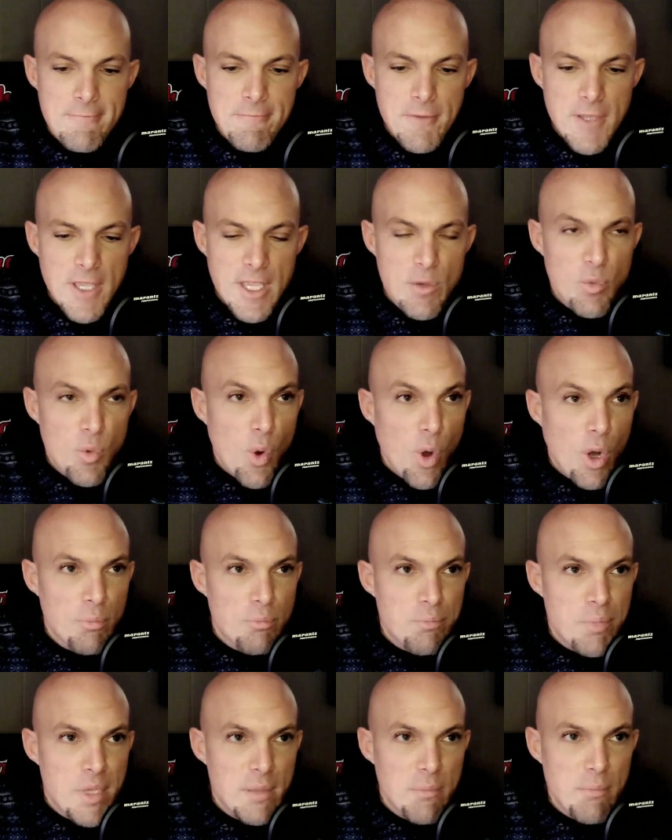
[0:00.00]
He wore
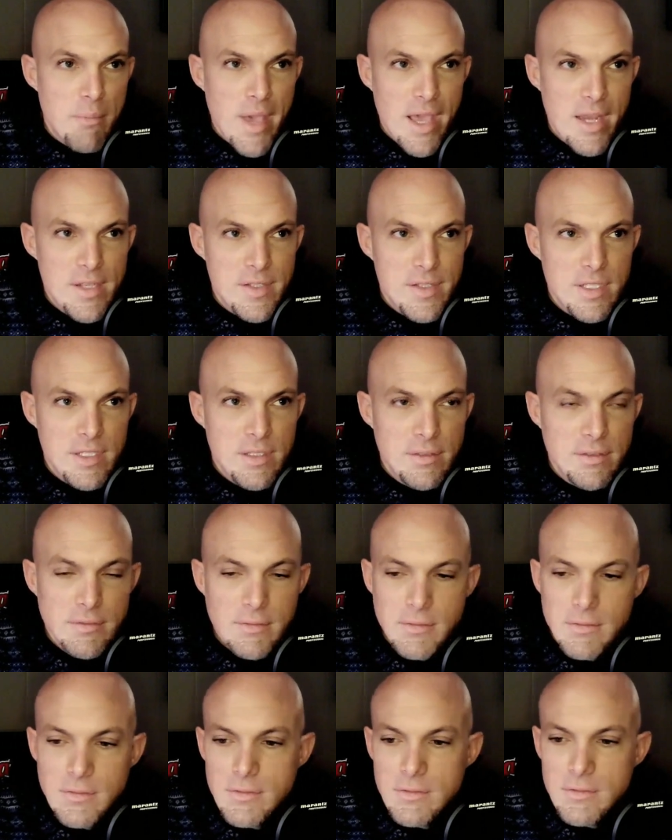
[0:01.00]
Beat Madison
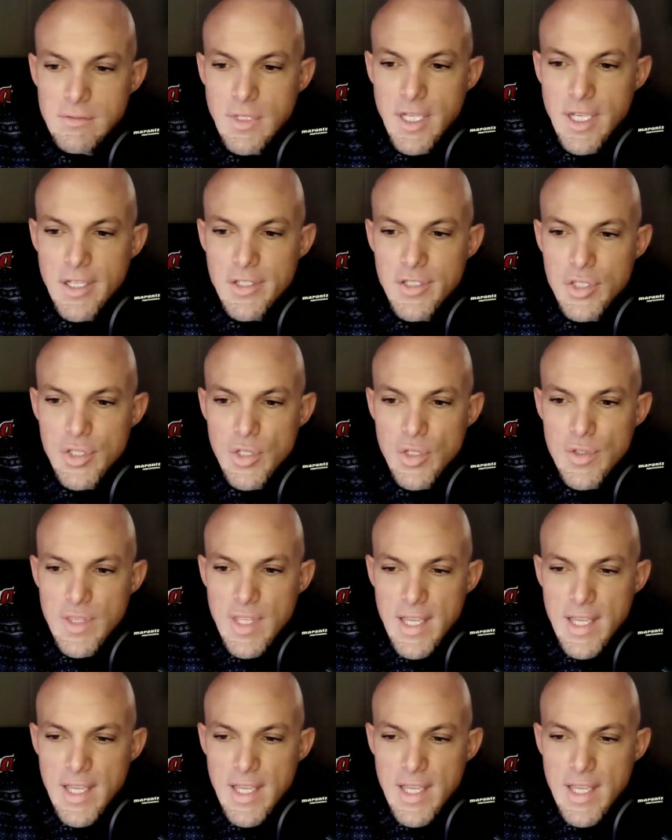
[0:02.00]
shirt